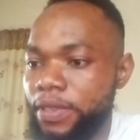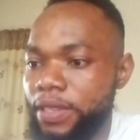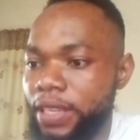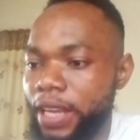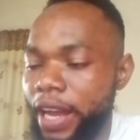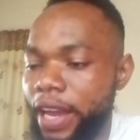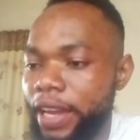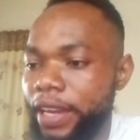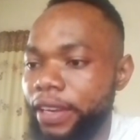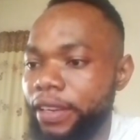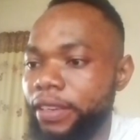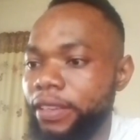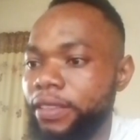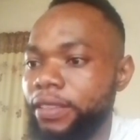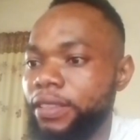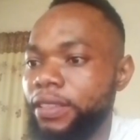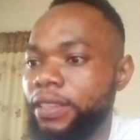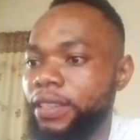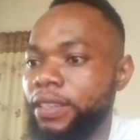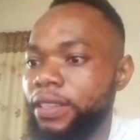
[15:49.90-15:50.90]

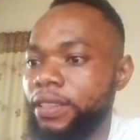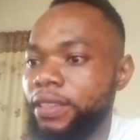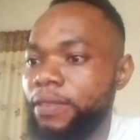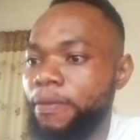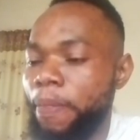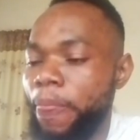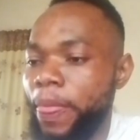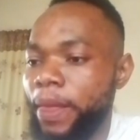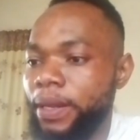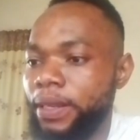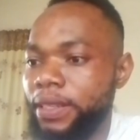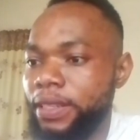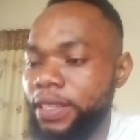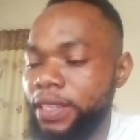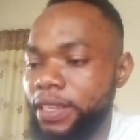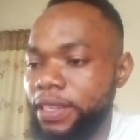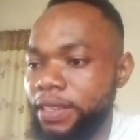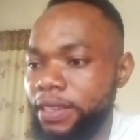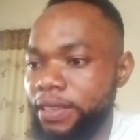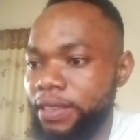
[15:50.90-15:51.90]
sign,
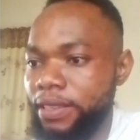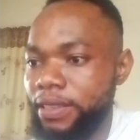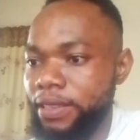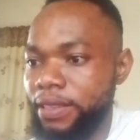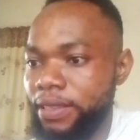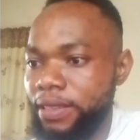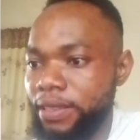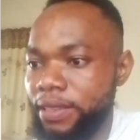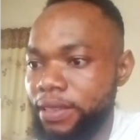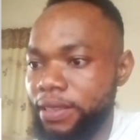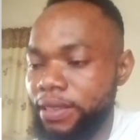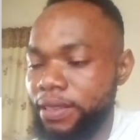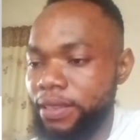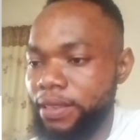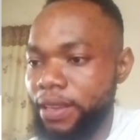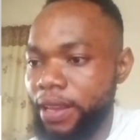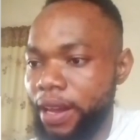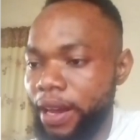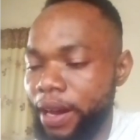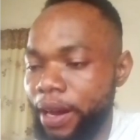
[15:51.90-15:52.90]

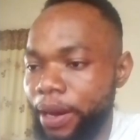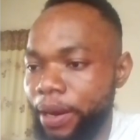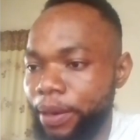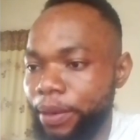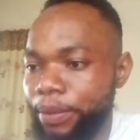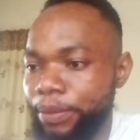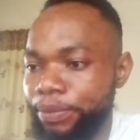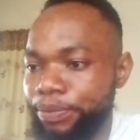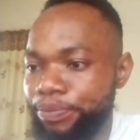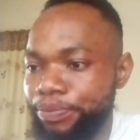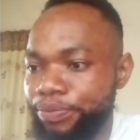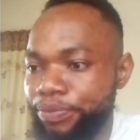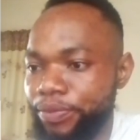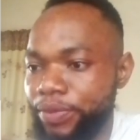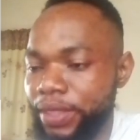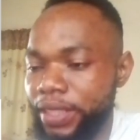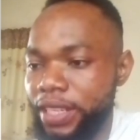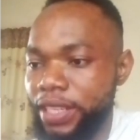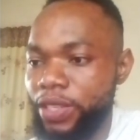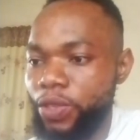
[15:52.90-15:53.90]
this
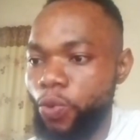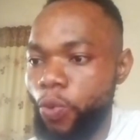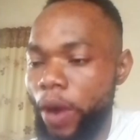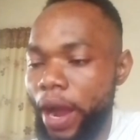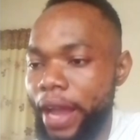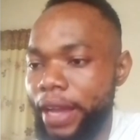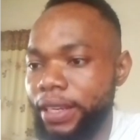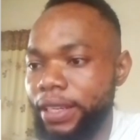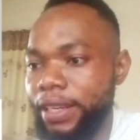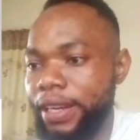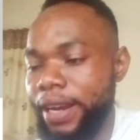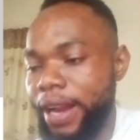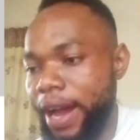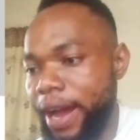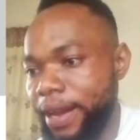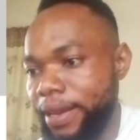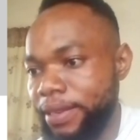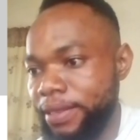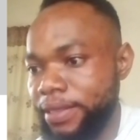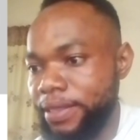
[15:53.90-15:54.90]
wine
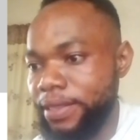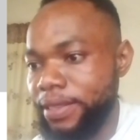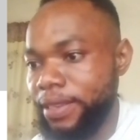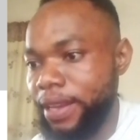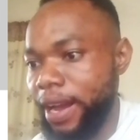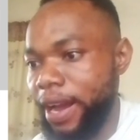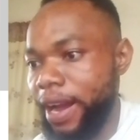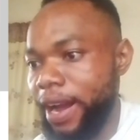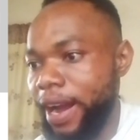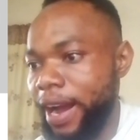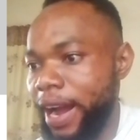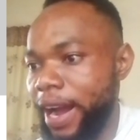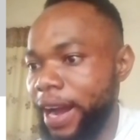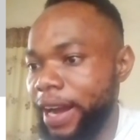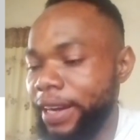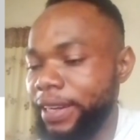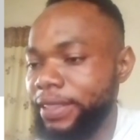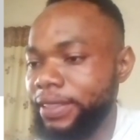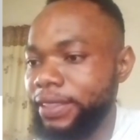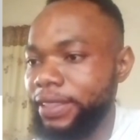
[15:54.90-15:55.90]
glass,
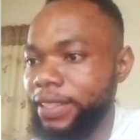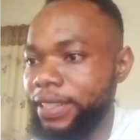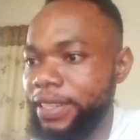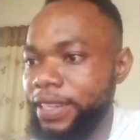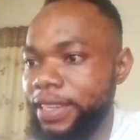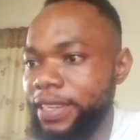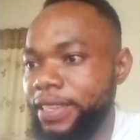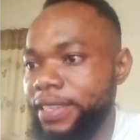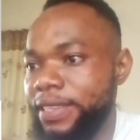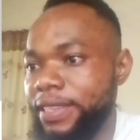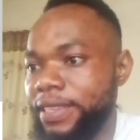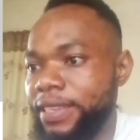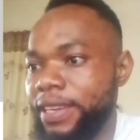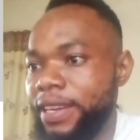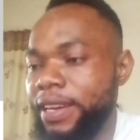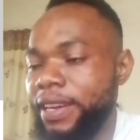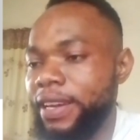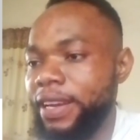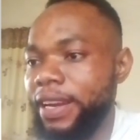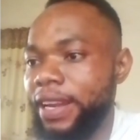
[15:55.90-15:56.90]
and these
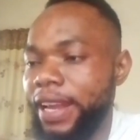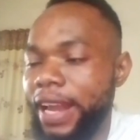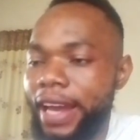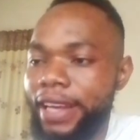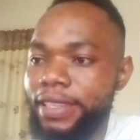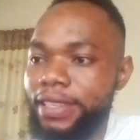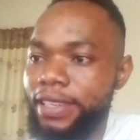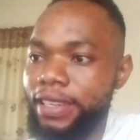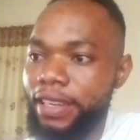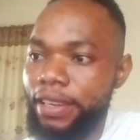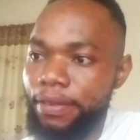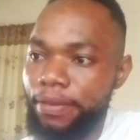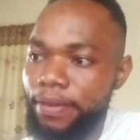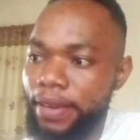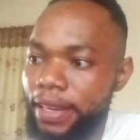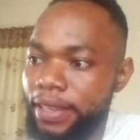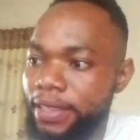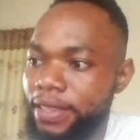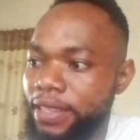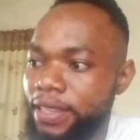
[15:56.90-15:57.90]
lighting
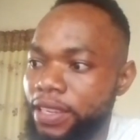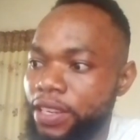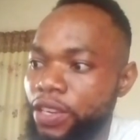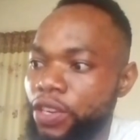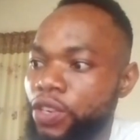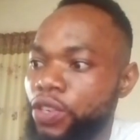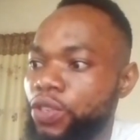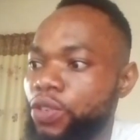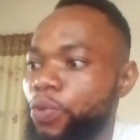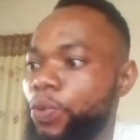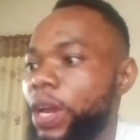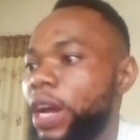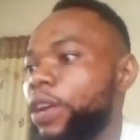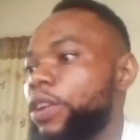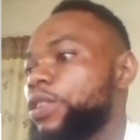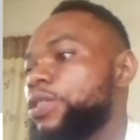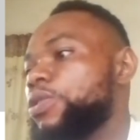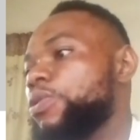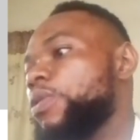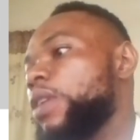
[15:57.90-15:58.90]
effects. So we are
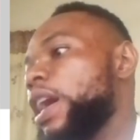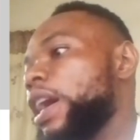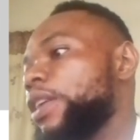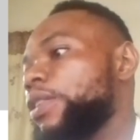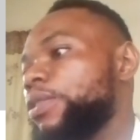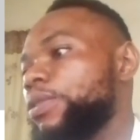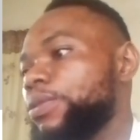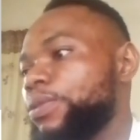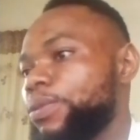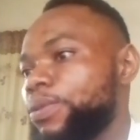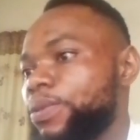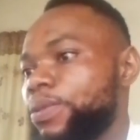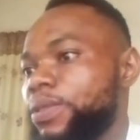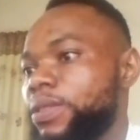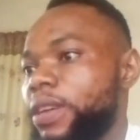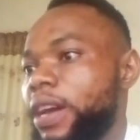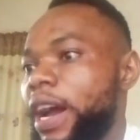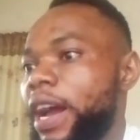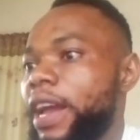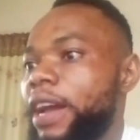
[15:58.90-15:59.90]
going to add all
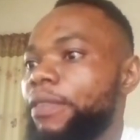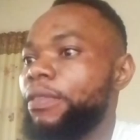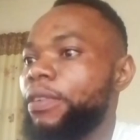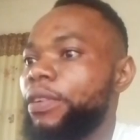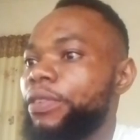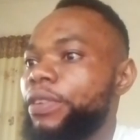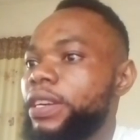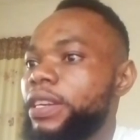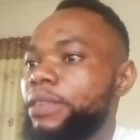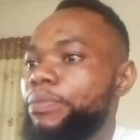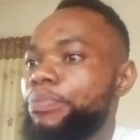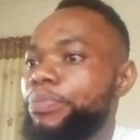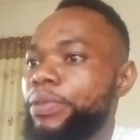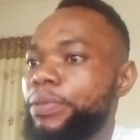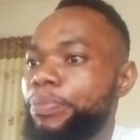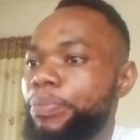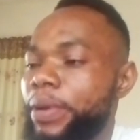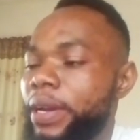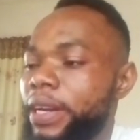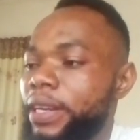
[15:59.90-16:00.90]
those. I already
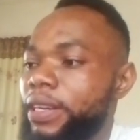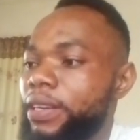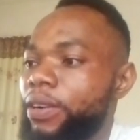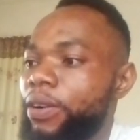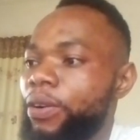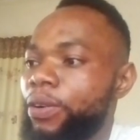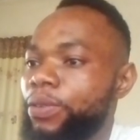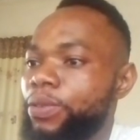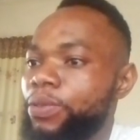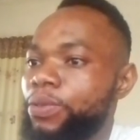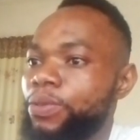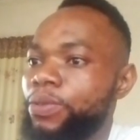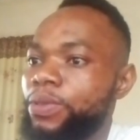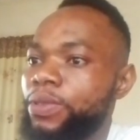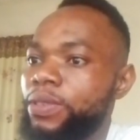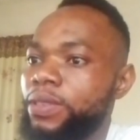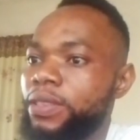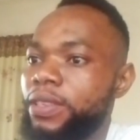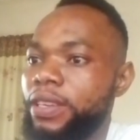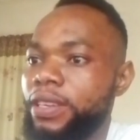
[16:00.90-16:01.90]
prepared all
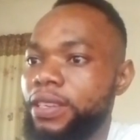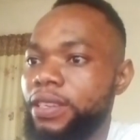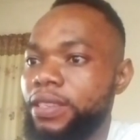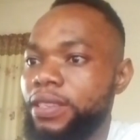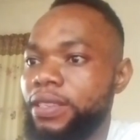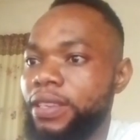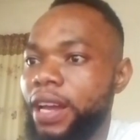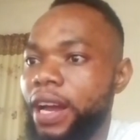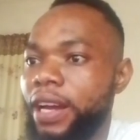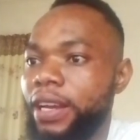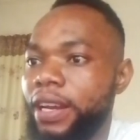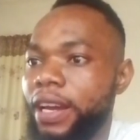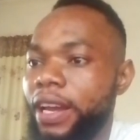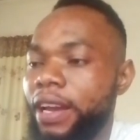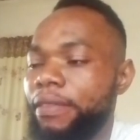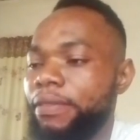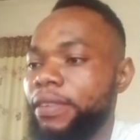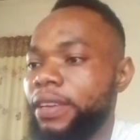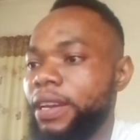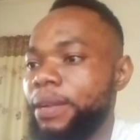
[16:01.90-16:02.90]
those things and I
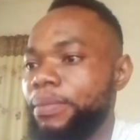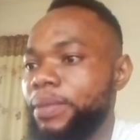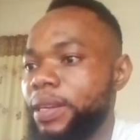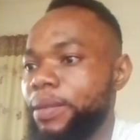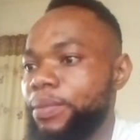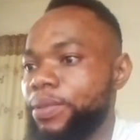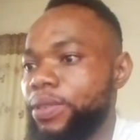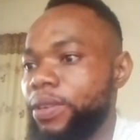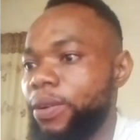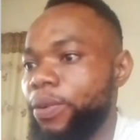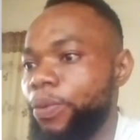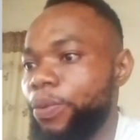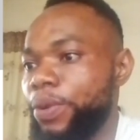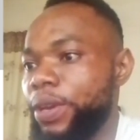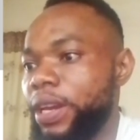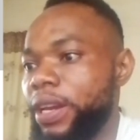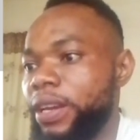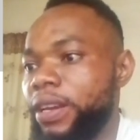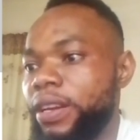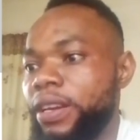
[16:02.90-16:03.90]
have kept them
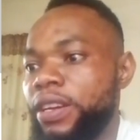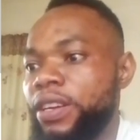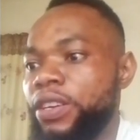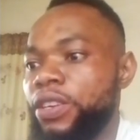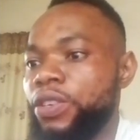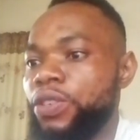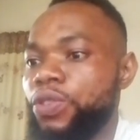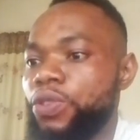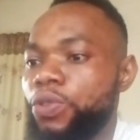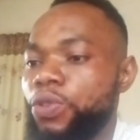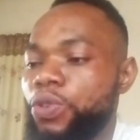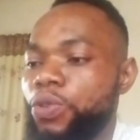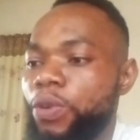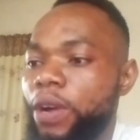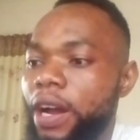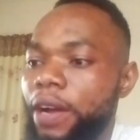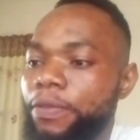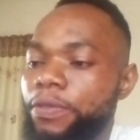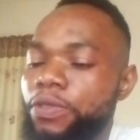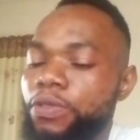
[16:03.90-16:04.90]
somewhere. So you
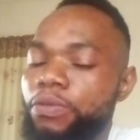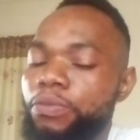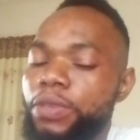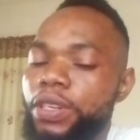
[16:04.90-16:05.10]
have to